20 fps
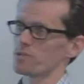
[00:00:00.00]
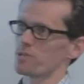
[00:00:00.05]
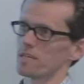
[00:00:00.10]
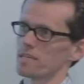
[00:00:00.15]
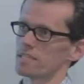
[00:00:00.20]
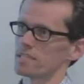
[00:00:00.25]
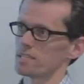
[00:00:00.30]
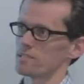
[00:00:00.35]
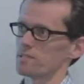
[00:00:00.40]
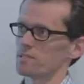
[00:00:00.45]

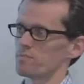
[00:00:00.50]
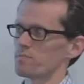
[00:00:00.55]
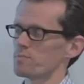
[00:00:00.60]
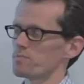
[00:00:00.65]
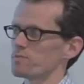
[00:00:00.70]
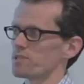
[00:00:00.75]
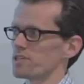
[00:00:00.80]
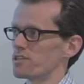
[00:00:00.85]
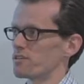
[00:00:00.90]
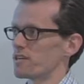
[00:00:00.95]
trying to
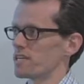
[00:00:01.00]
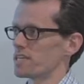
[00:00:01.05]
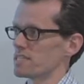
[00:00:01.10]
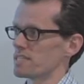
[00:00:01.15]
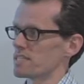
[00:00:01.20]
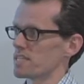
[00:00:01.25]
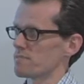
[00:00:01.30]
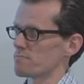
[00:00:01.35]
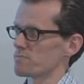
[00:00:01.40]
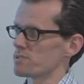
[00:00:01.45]

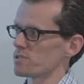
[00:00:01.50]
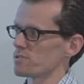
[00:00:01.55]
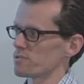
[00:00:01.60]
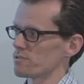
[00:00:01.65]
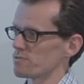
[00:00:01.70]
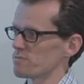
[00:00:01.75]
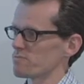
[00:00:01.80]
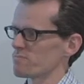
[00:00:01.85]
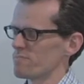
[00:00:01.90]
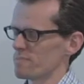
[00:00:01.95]
generate some sort
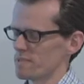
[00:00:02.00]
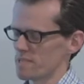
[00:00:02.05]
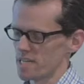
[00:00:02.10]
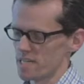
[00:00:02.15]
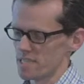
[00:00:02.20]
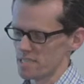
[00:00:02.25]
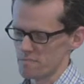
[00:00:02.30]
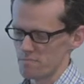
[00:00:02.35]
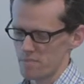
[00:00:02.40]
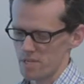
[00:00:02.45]
of
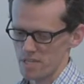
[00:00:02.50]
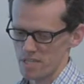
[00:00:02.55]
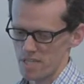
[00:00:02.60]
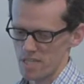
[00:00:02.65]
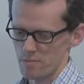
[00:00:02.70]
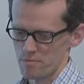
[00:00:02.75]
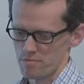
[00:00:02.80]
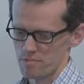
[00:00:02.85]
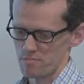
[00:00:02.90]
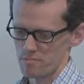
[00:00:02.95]
nice
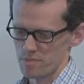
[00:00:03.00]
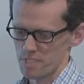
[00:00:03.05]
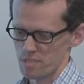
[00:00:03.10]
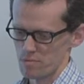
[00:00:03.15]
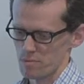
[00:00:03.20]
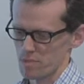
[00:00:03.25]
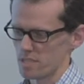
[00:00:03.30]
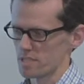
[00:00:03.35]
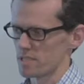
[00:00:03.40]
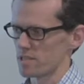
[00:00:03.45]
markup from
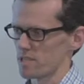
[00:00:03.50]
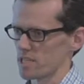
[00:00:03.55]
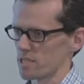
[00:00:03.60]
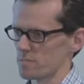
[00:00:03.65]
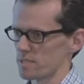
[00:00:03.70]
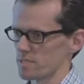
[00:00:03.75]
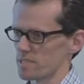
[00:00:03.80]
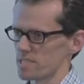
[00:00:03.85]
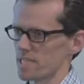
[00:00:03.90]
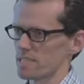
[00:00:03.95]
this Word
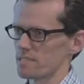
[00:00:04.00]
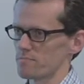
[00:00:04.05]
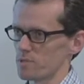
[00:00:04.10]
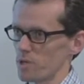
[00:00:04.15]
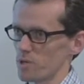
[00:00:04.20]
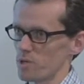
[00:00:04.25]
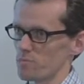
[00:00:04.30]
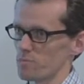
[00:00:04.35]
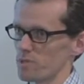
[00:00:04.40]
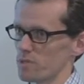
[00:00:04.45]
document, say
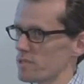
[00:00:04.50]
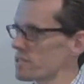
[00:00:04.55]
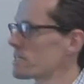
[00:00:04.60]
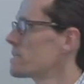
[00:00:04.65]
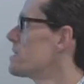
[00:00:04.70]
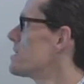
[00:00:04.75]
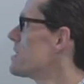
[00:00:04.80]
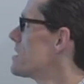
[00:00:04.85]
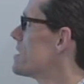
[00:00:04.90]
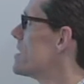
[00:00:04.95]
docbook
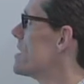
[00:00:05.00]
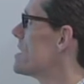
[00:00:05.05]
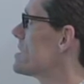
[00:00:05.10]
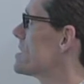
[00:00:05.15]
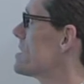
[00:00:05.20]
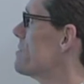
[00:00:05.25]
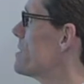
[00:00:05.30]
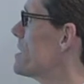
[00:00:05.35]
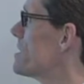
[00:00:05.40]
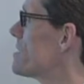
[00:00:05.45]

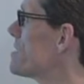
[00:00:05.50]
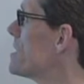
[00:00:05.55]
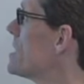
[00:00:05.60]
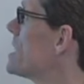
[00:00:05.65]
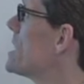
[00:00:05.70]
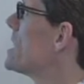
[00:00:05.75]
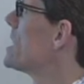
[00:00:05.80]
XML.